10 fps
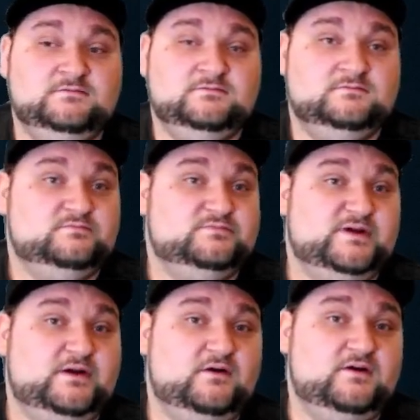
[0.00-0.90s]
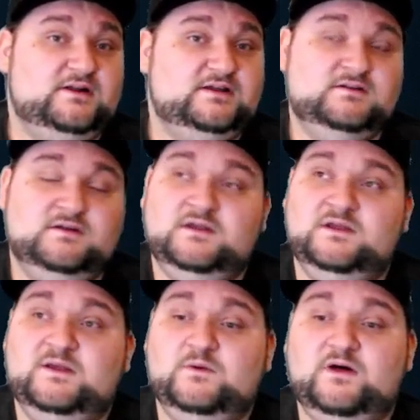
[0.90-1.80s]
priority,
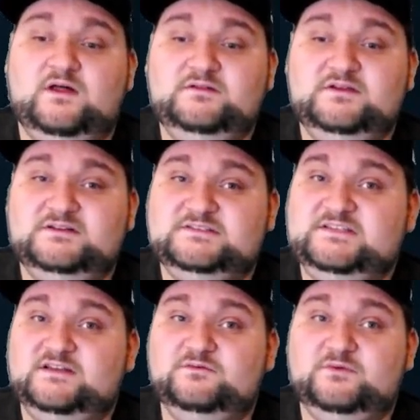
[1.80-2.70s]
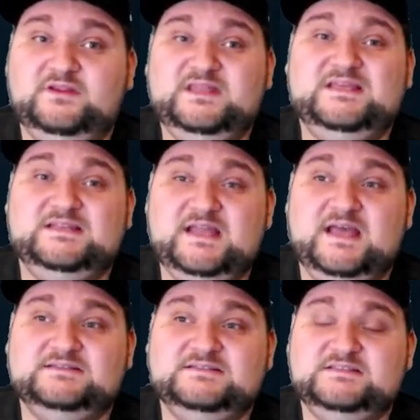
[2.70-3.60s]
well, you're still really
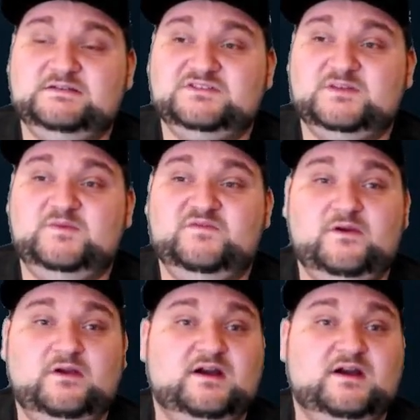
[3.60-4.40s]
condensed, so it's going to be very hard to